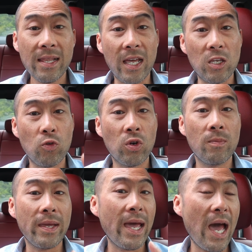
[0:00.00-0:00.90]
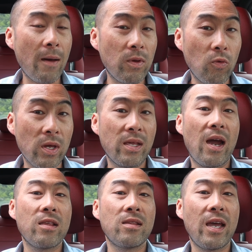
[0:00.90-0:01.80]
that you're going to be happy with,
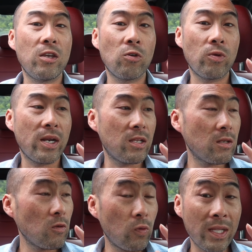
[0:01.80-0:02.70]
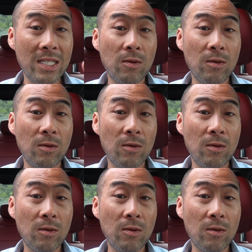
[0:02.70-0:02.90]
either that you're willing